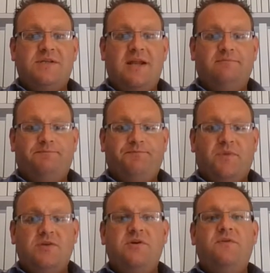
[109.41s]
So
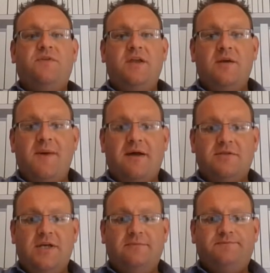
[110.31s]
if you think
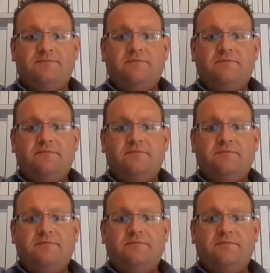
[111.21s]
about it,